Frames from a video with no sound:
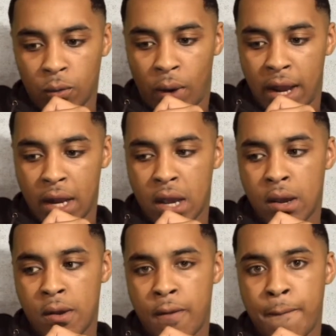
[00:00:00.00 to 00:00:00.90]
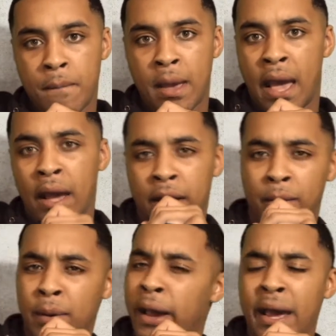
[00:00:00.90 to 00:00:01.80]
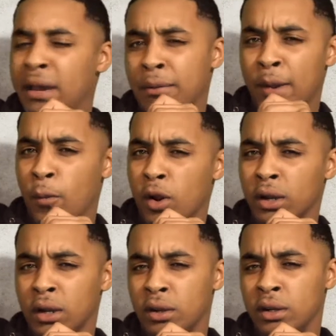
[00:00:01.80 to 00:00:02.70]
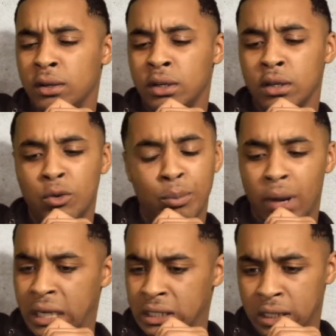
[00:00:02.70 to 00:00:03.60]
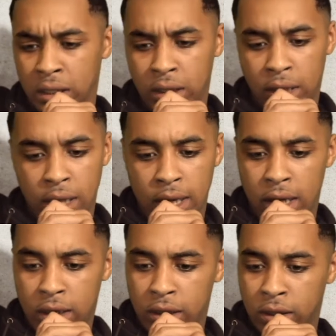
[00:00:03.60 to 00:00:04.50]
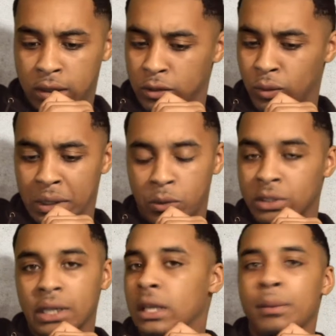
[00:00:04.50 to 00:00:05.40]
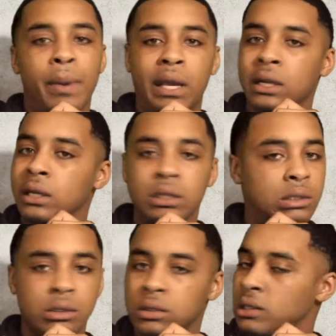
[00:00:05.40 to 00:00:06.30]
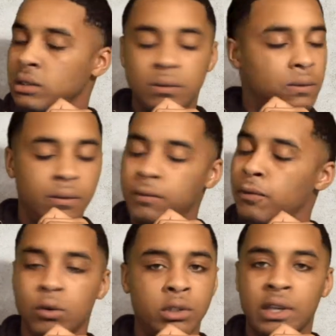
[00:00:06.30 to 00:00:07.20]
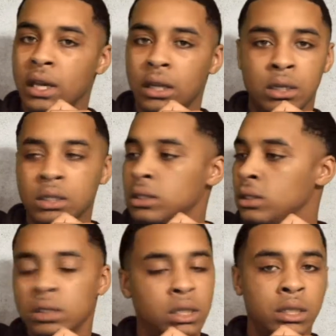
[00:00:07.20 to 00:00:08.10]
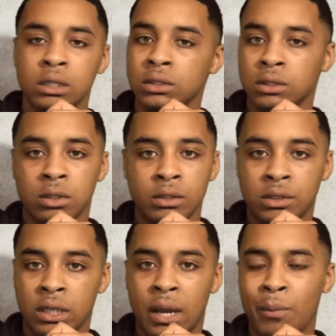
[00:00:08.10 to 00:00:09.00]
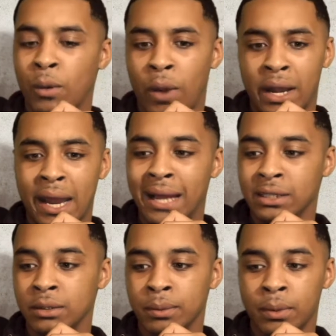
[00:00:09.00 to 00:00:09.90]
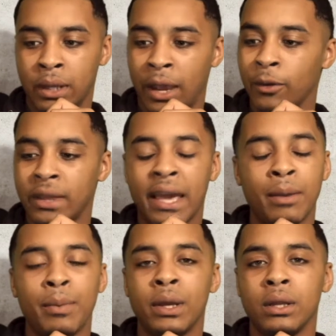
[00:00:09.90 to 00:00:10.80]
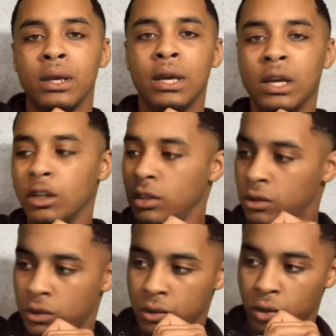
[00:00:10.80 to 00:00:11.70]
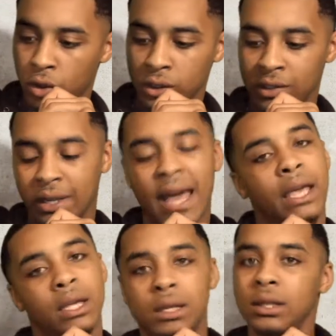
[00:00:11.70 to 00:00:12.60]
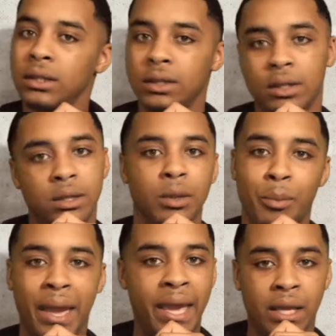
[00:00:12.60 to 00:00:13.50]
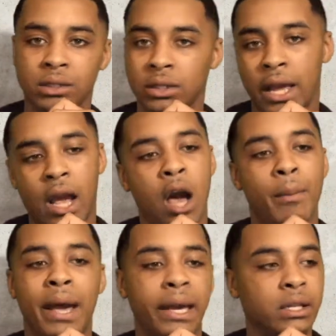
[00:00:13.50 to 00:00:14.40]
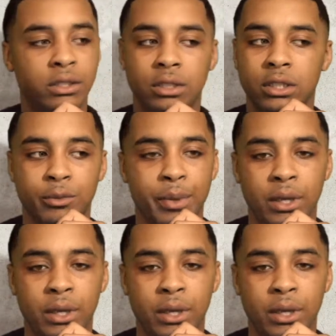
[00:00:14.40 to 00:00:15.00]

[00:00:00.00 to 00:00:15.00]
right now, I haven't been I haven't been working on a new project. Okay. Cause when I, once I get back in there, it's, it's full time, nothing, nothing else. You know what I'm saying? I've been right now, just everything been toward tonight. Okay. The bash, like all my energy's just